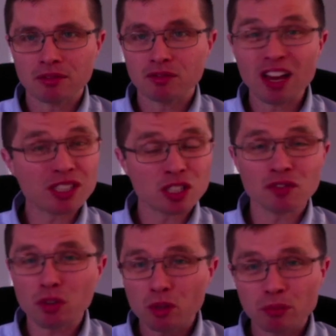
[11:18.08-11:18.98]

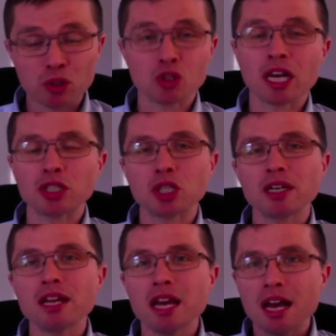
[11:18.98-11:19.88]
festival
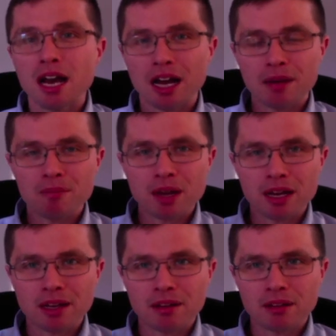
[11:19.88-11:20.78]
procession.
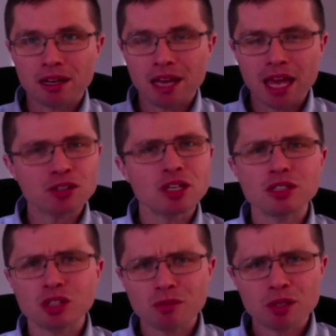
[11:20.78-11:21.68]
Antony
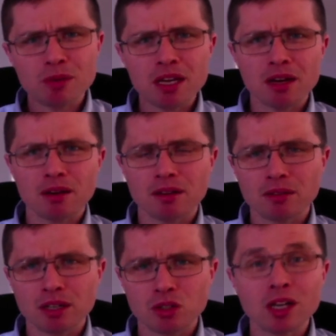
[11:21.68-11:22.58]
seems to be
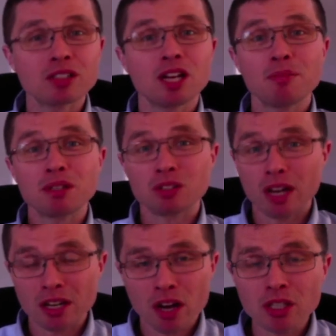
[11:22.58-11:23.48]
dressed up as
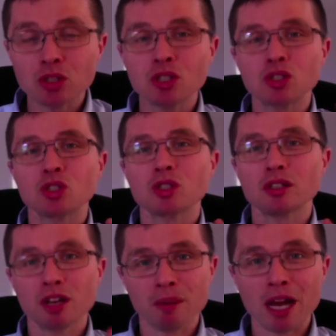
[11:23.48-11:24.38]
Dionysus.
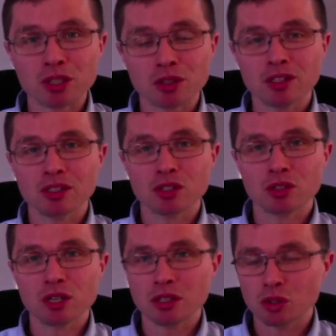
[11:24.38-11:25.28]
Cleopatra
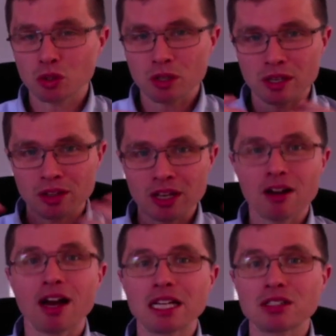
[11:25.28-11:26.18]
is in the
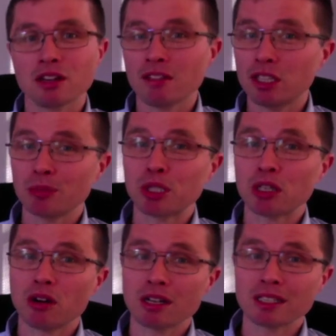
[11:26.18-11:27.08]
guise of the Egyptian
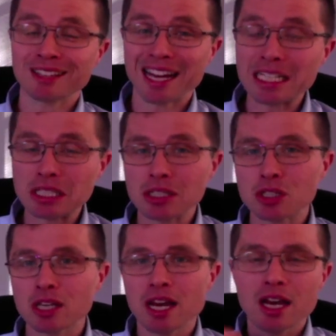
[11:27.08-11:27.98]
goddess Isis.